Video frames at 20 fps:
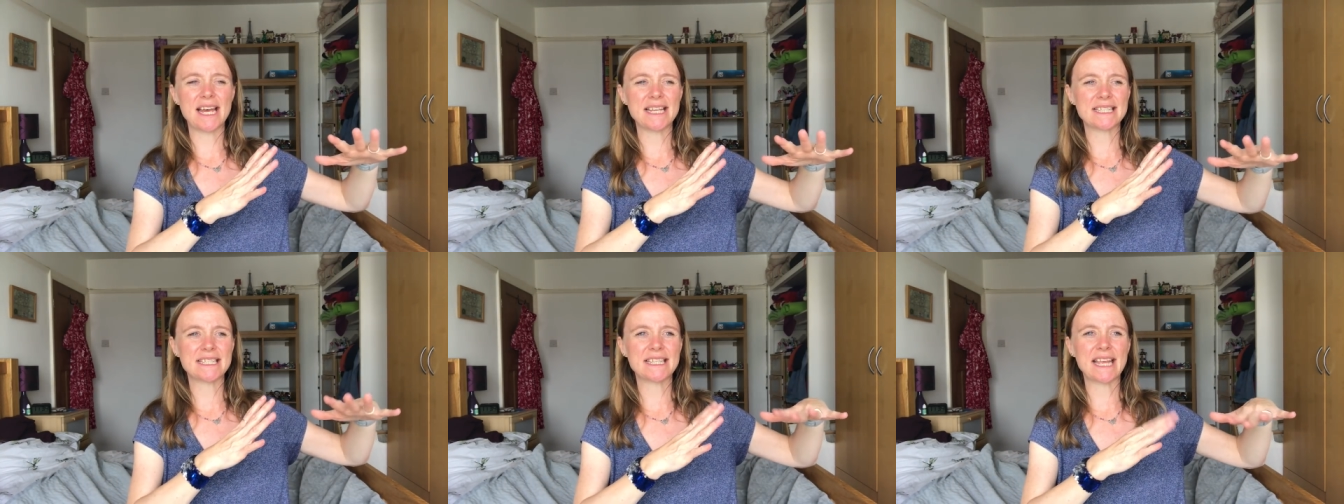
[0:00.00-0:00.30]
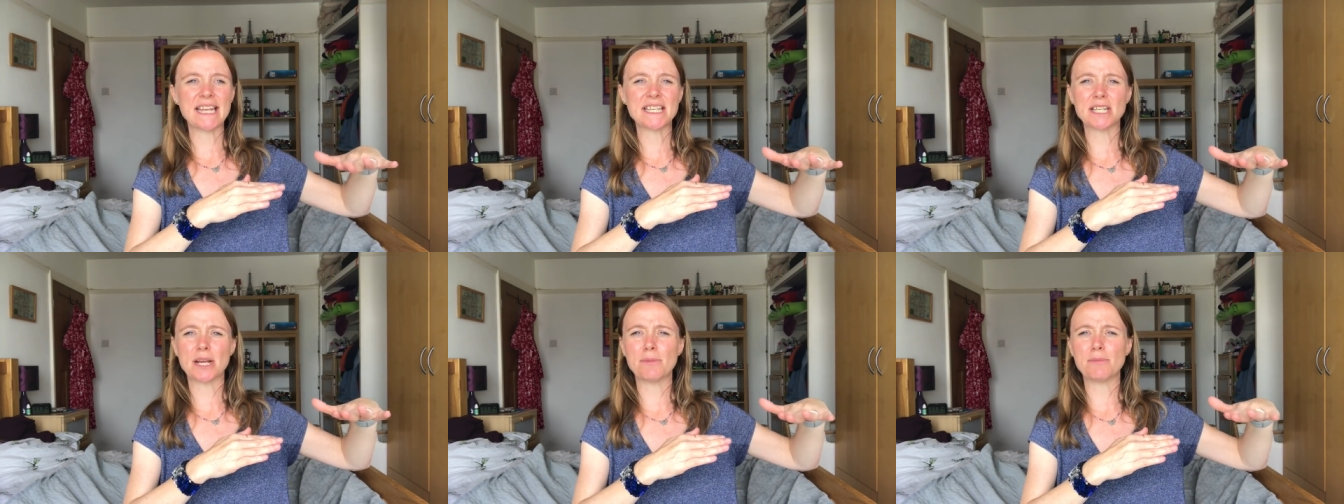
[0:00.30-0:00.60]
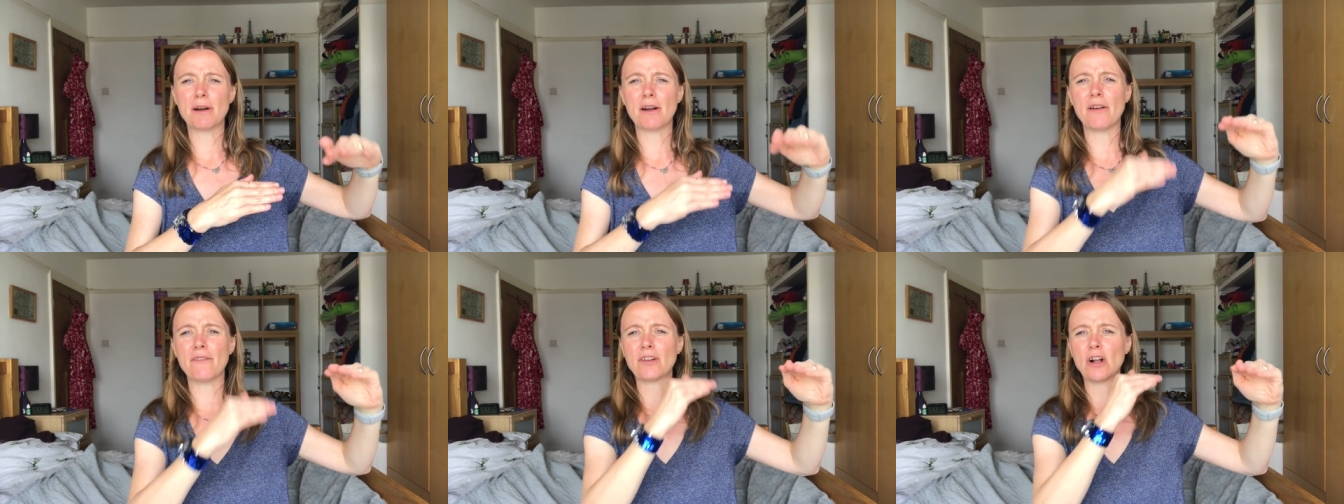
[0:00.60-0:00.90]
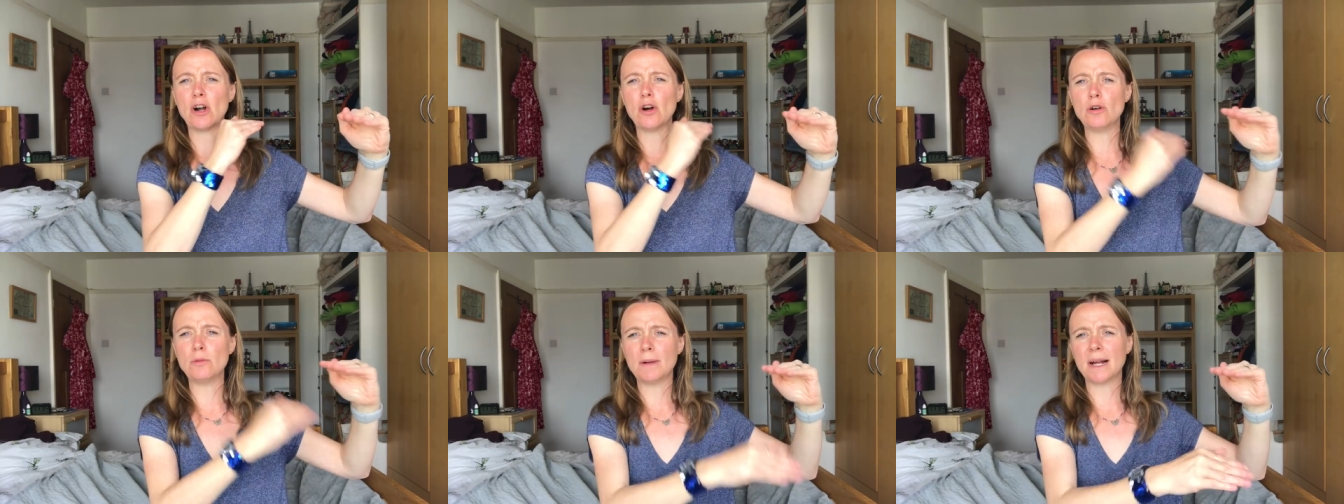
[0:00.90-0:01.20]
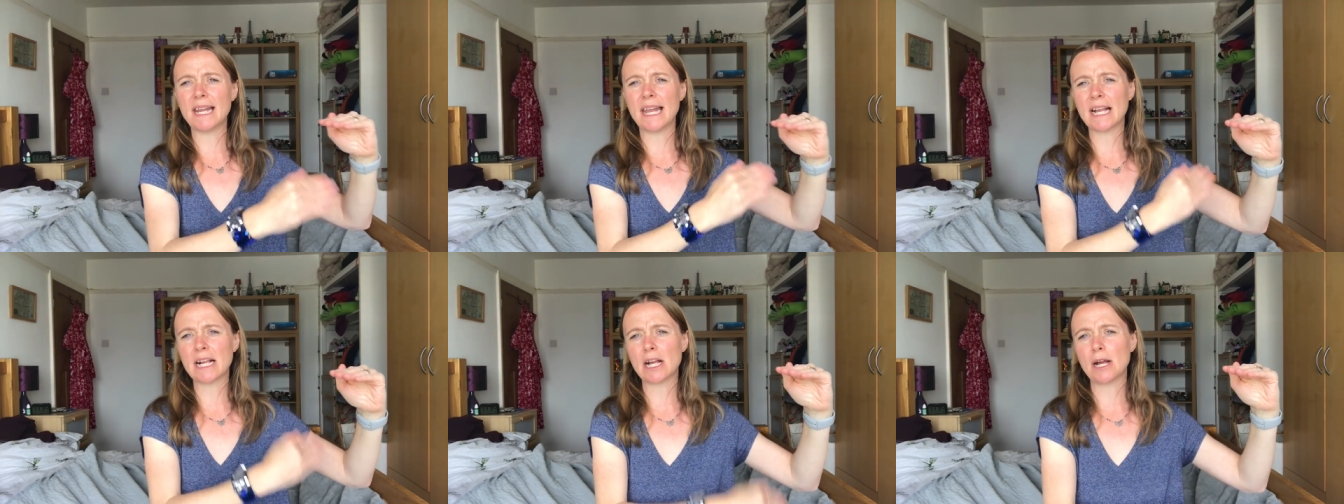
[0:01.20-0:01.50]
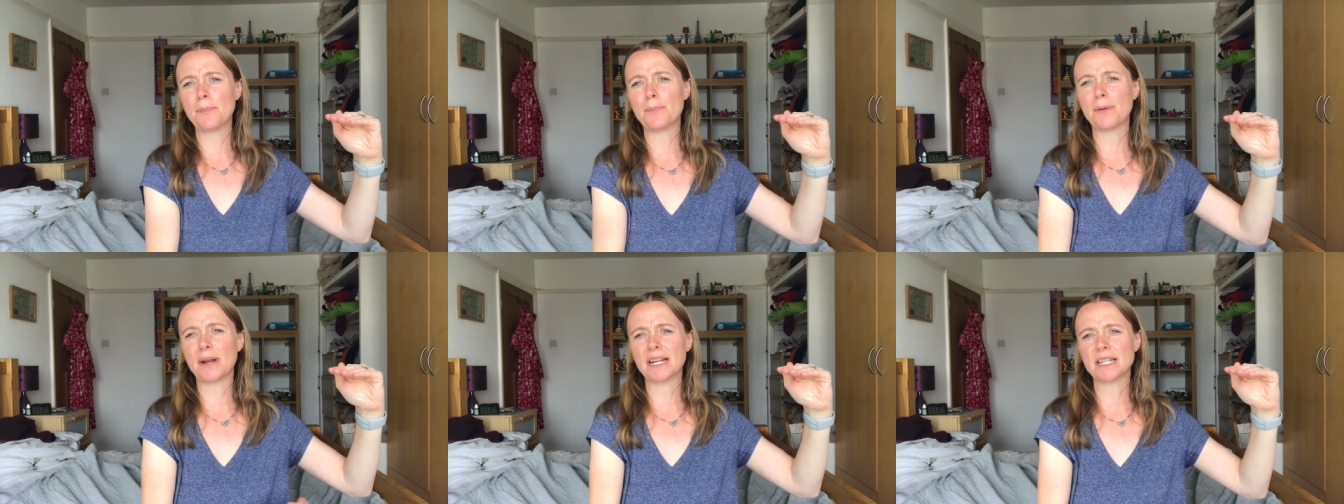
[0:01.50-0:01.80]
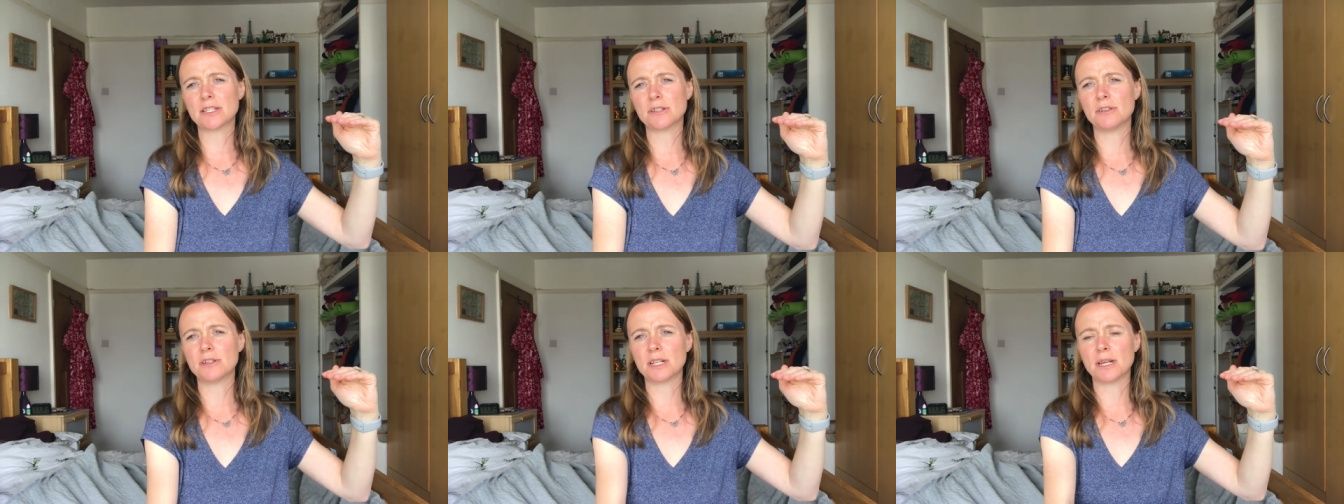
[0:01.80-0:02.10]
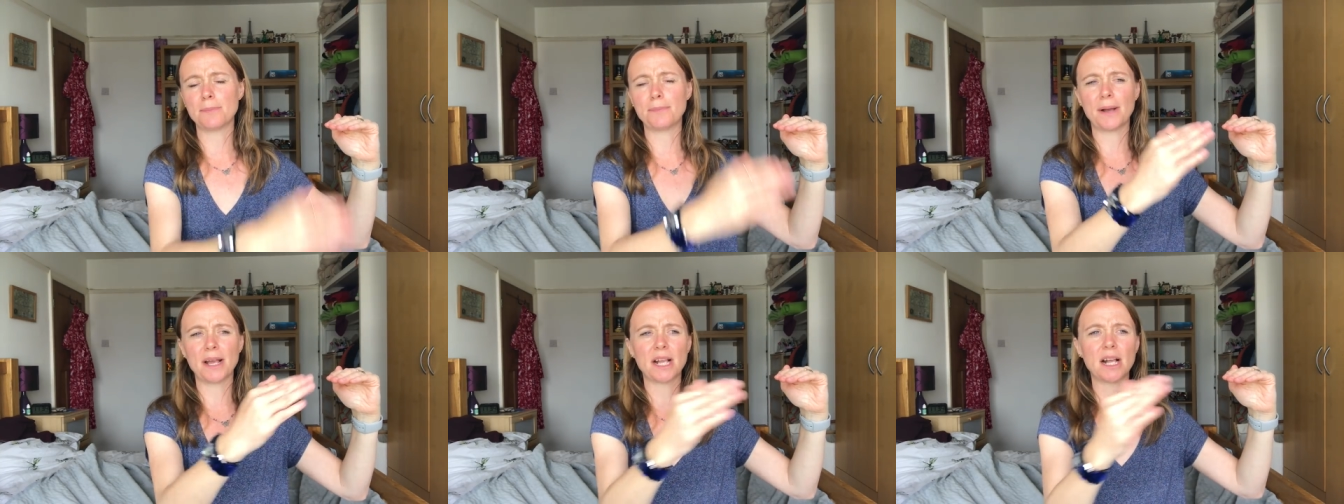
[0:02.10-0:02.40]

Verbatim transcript: a setup where I've got all my Lego bricks ordered by